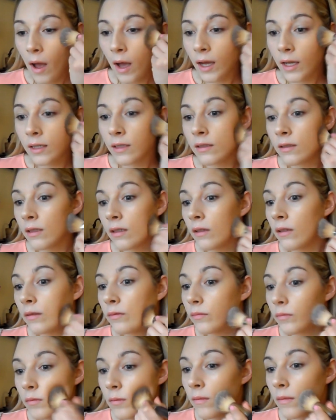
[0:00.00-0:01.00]
And
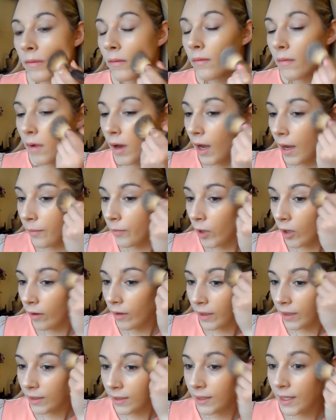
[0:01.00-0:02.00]
I'm
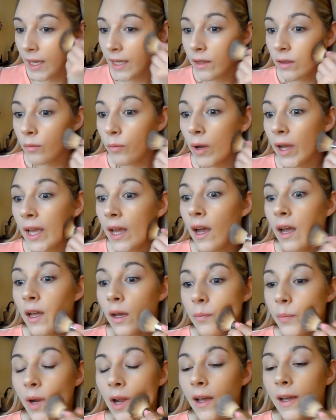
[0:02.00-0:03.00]
not going to say the way
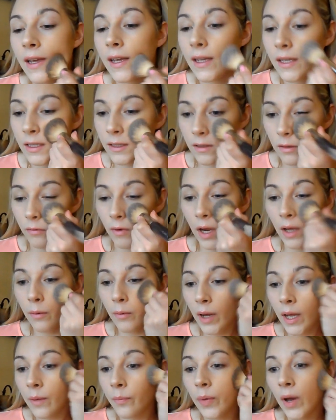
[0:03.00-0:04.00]
I apply it is the
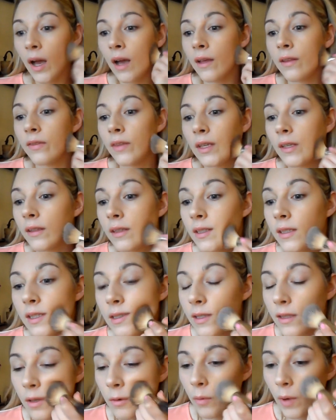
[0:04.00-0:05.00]
right way, but I think
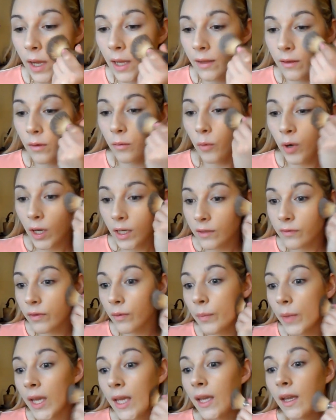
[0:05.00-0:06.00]
this is the way that
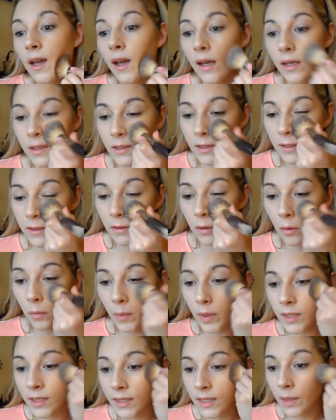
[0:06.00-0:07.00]
works for me. I just
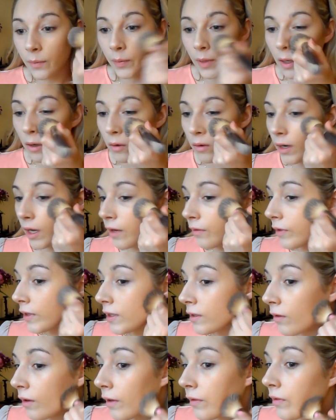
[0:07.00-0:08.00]
almost stipple it all
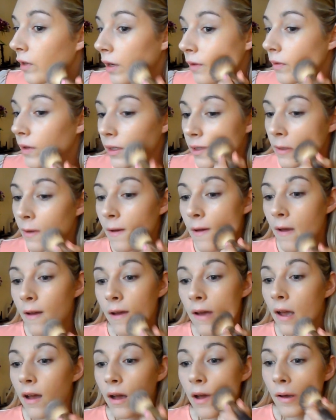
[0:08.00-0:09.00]
over, so I've covered
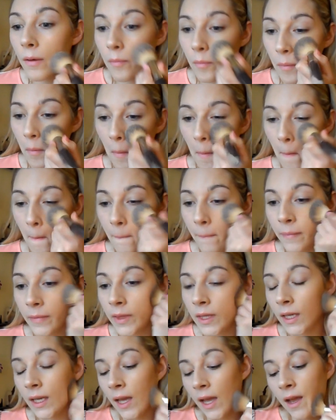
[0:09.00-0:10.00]

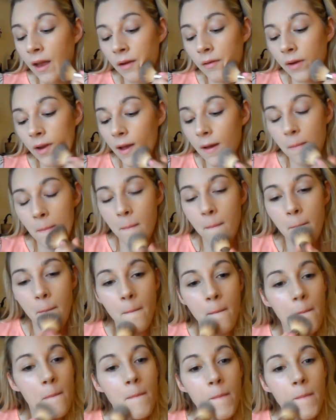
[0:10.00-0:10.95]
the area.